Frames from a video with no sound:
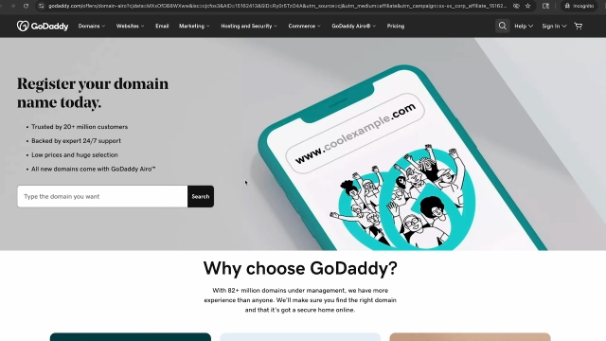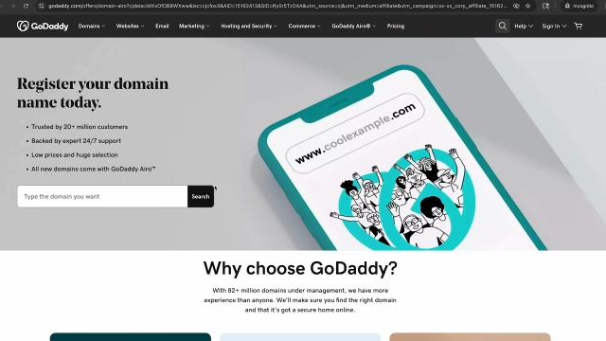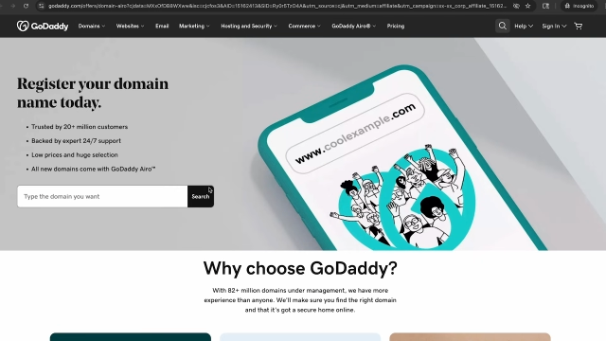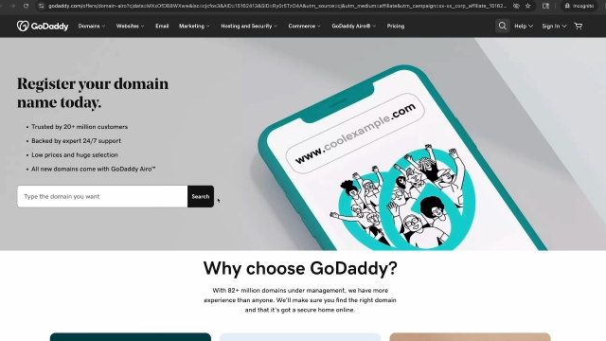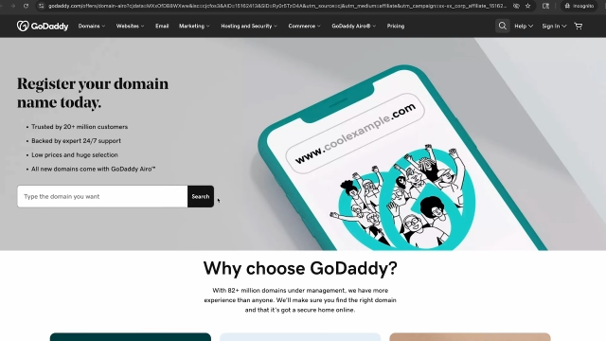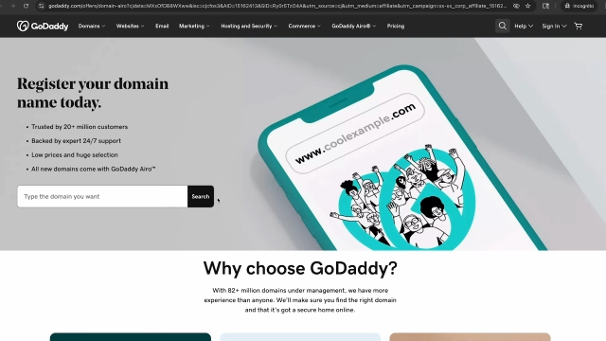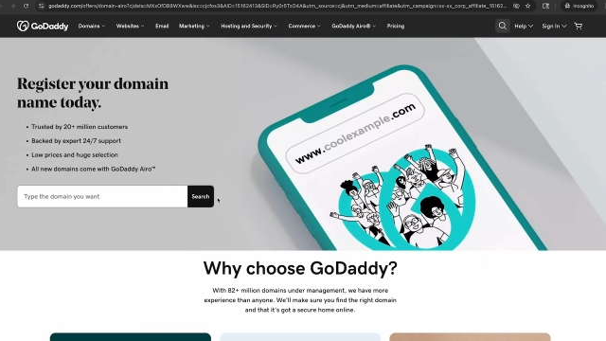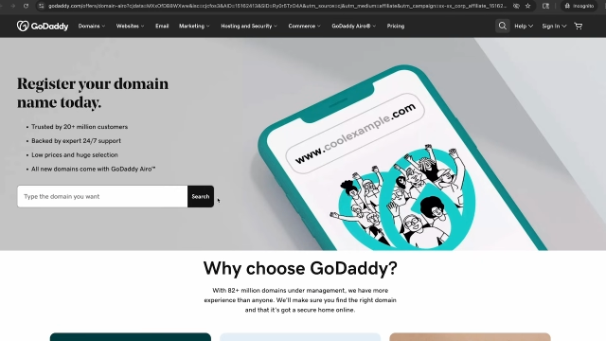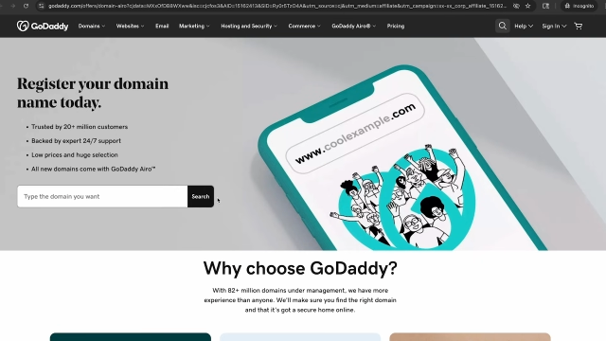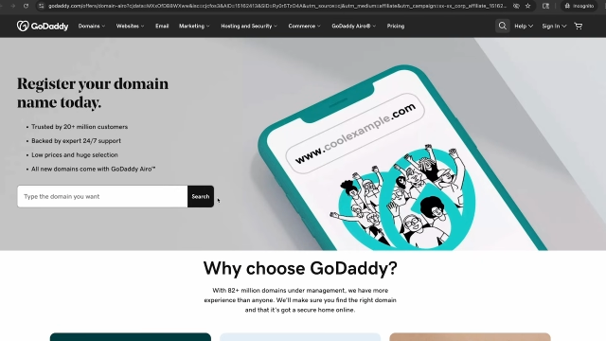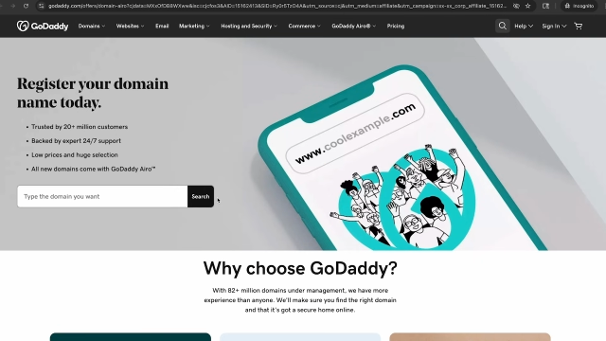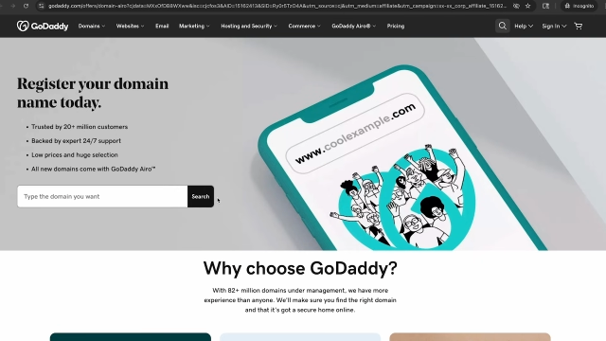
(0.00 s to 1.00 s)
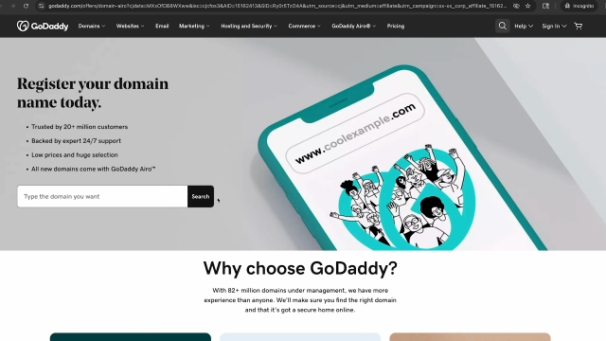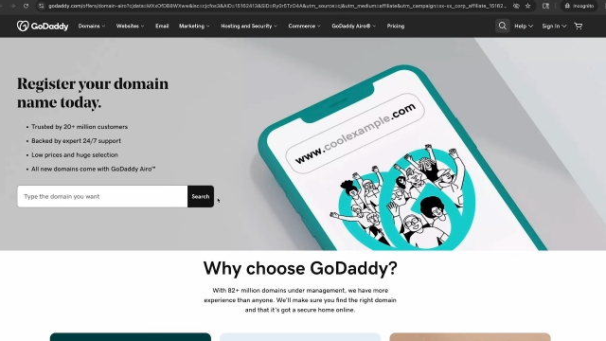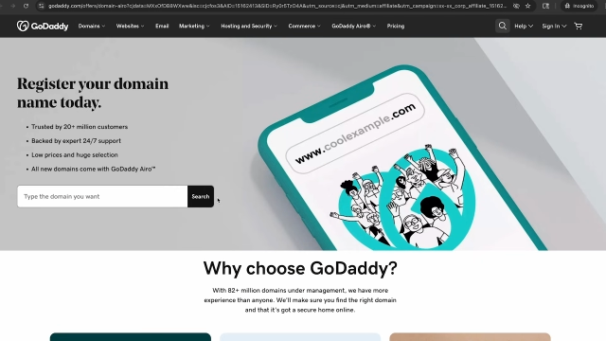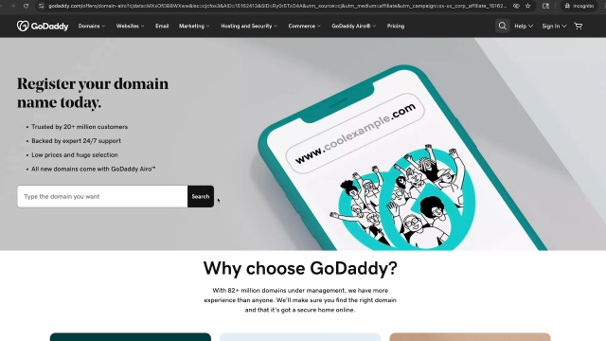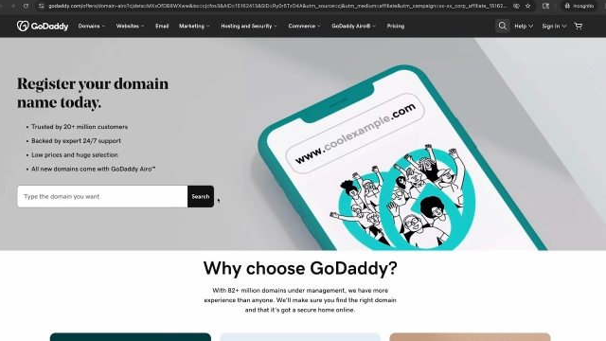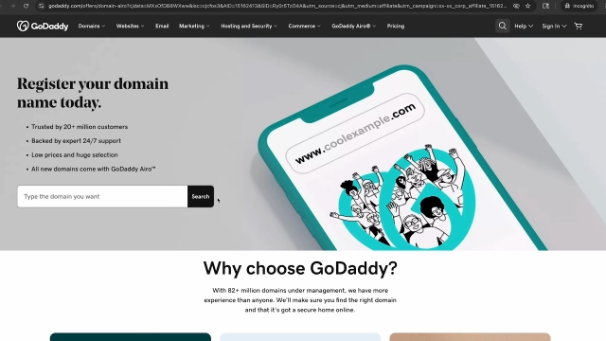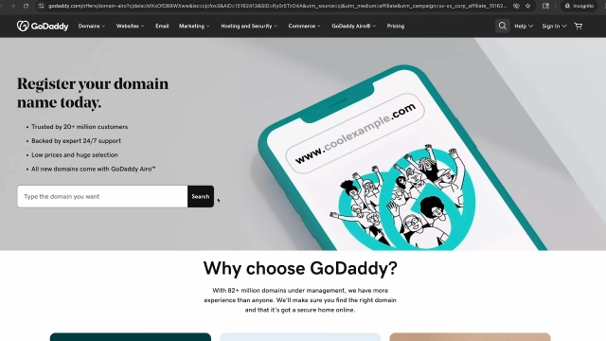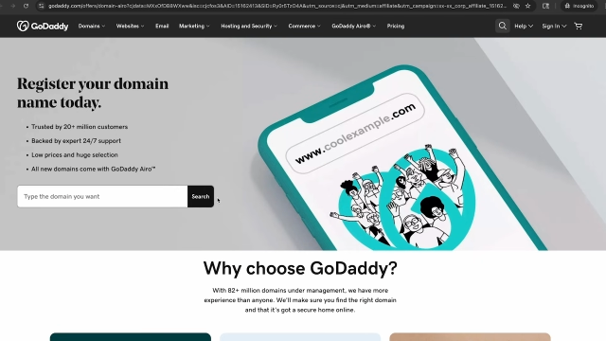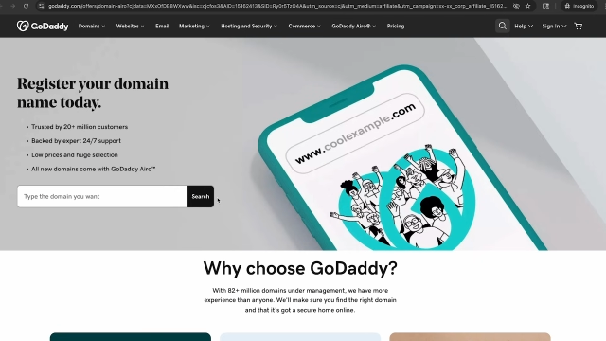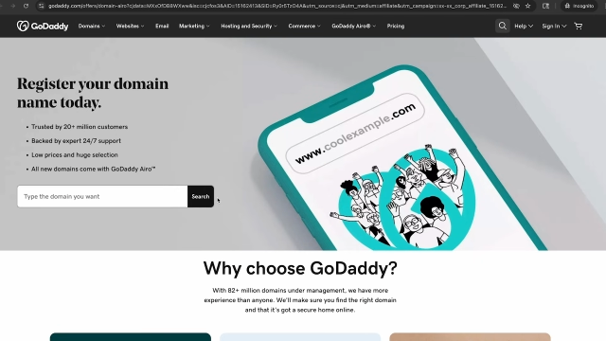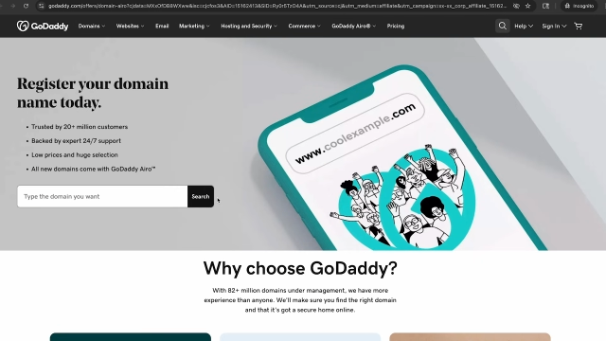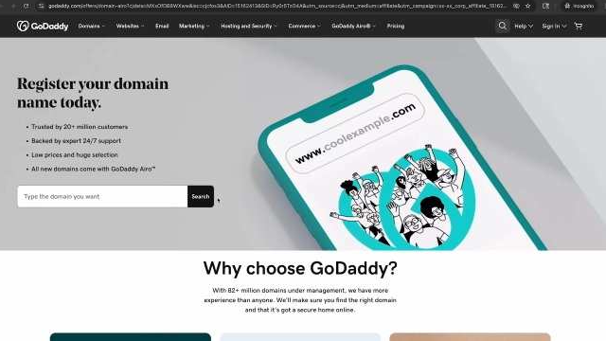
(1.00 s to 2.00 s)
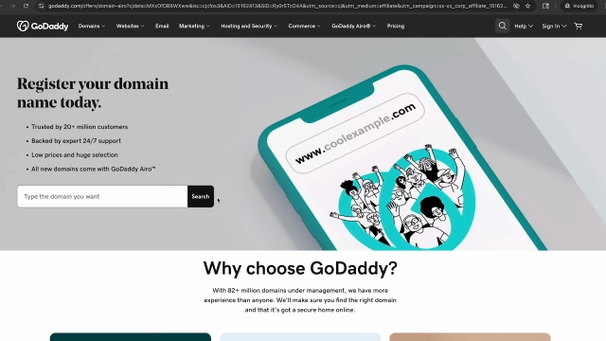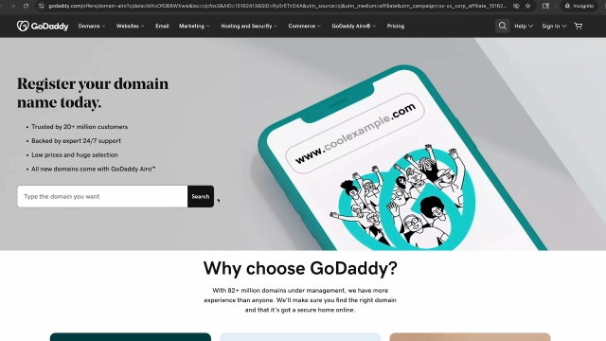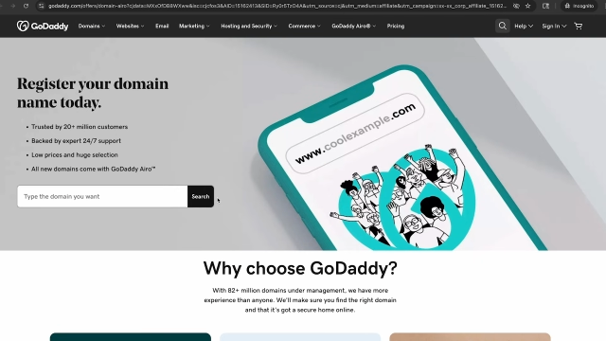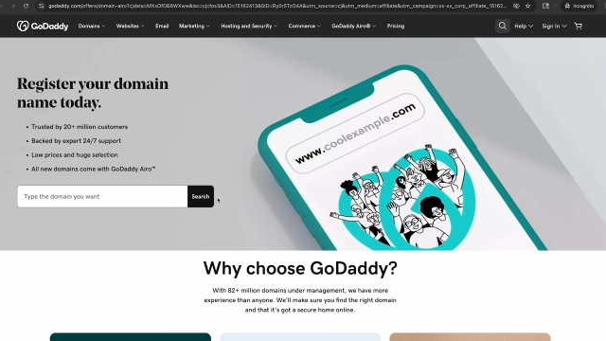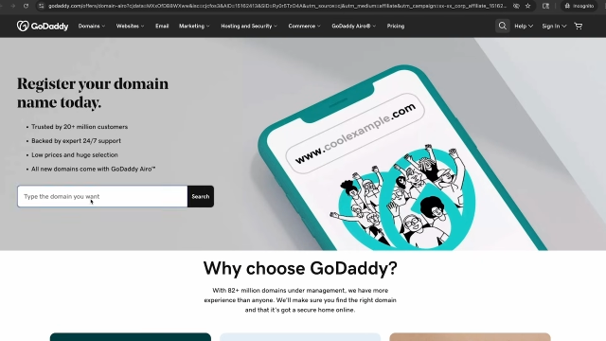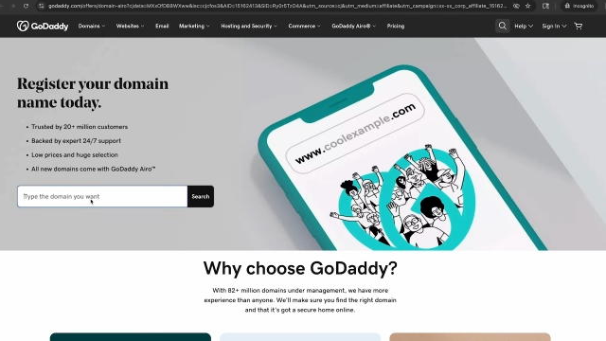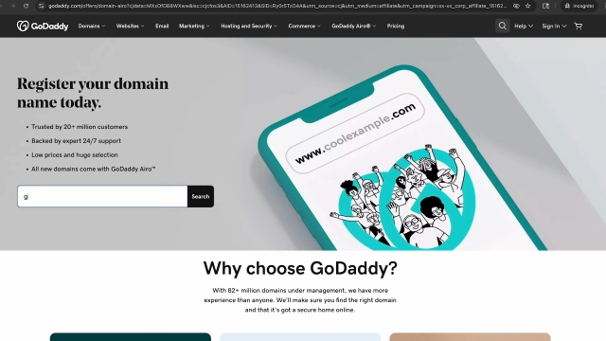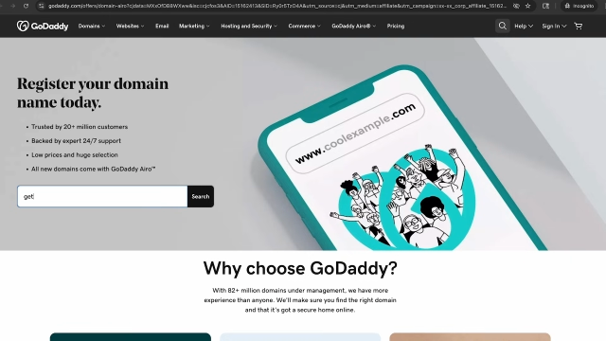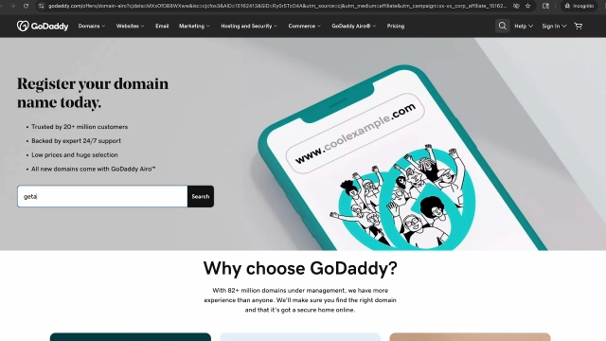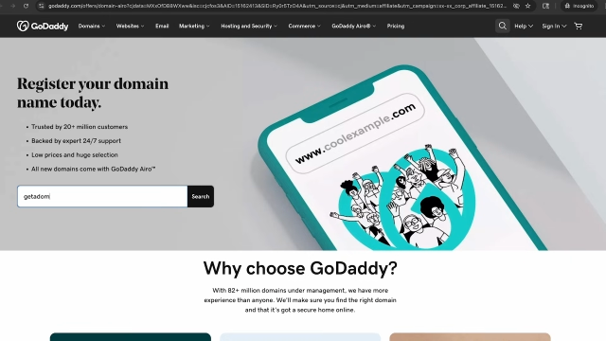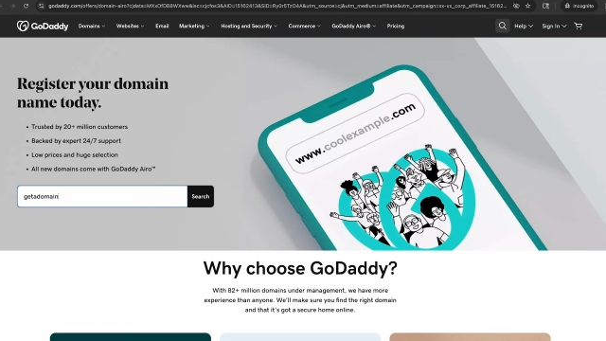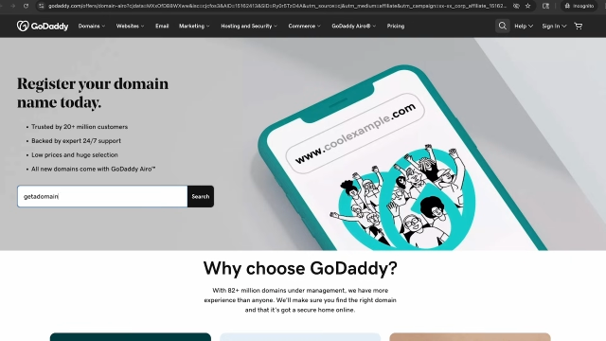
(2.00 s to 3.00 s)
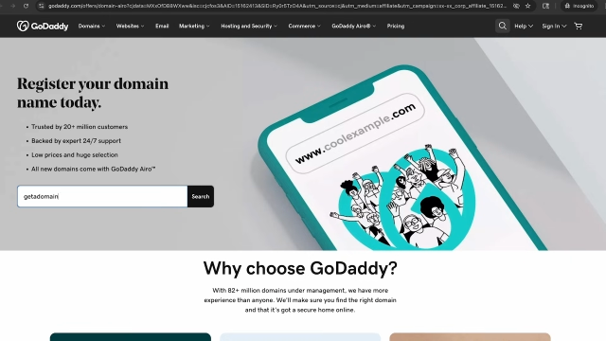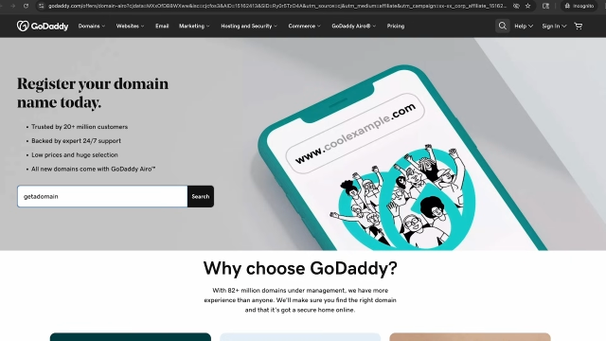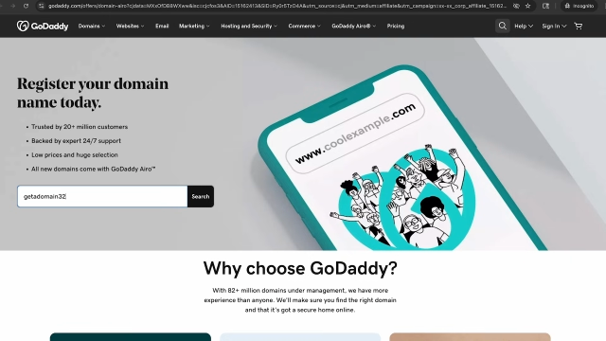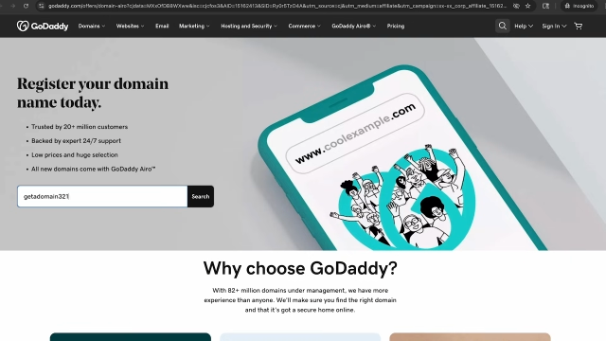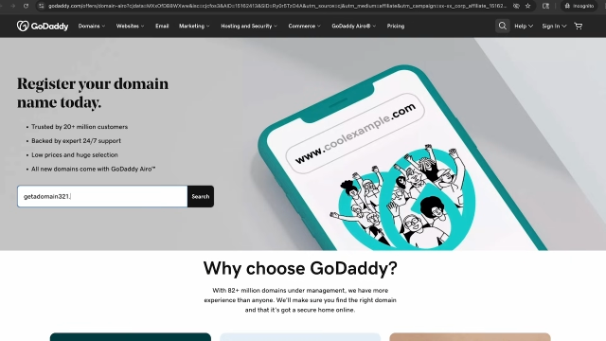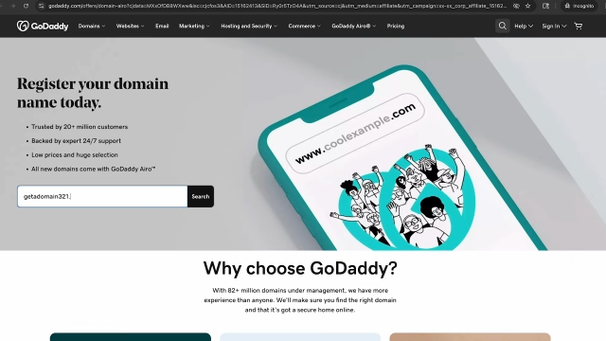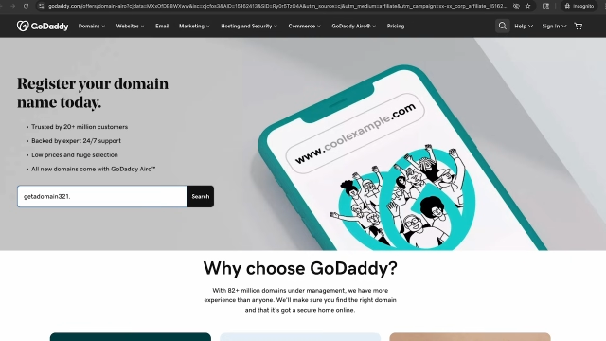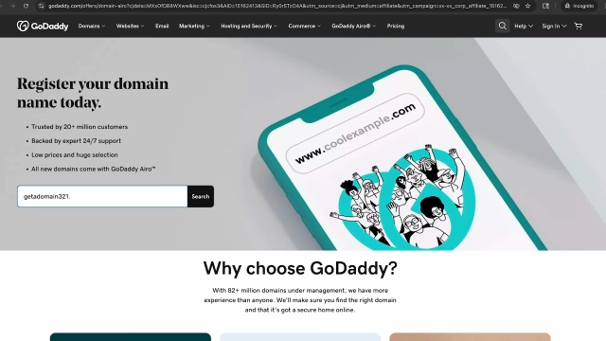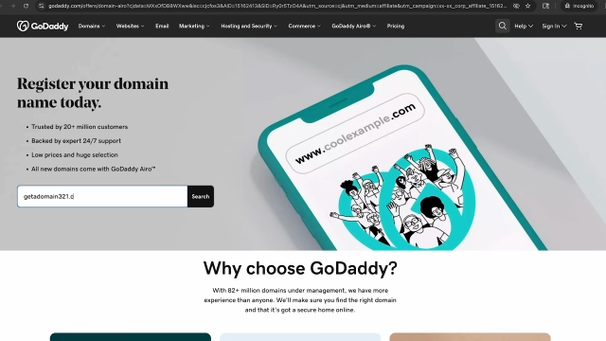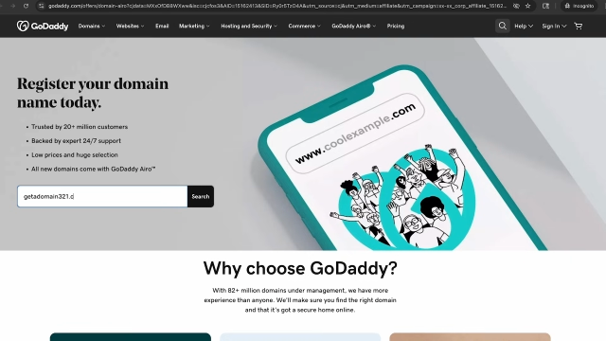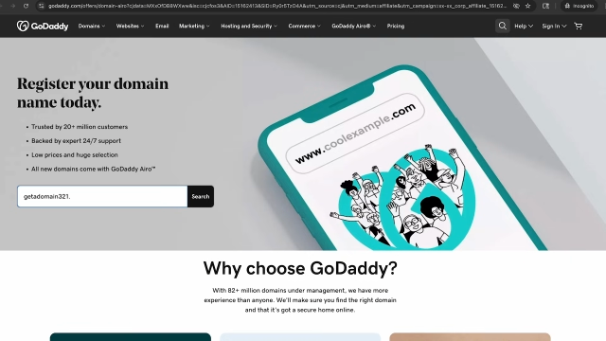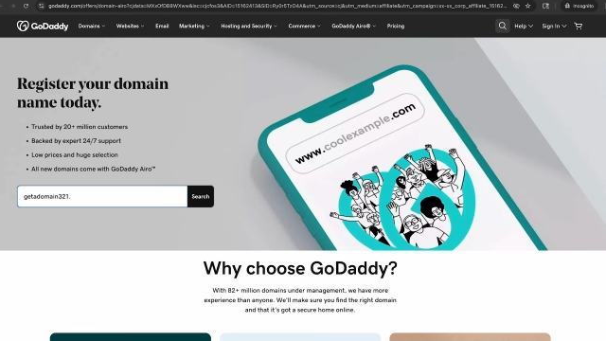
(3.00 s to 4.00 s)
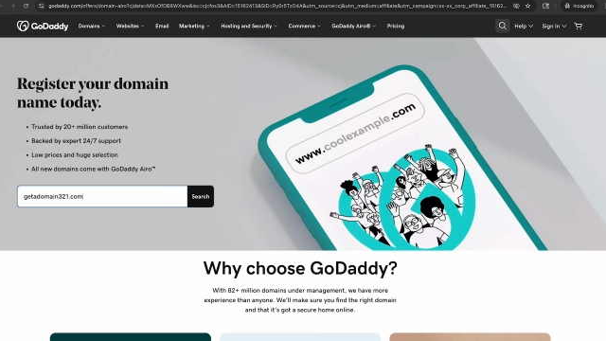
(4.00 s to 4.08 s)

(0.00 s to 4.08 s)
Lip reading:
No face is visible, so there are no lips to read.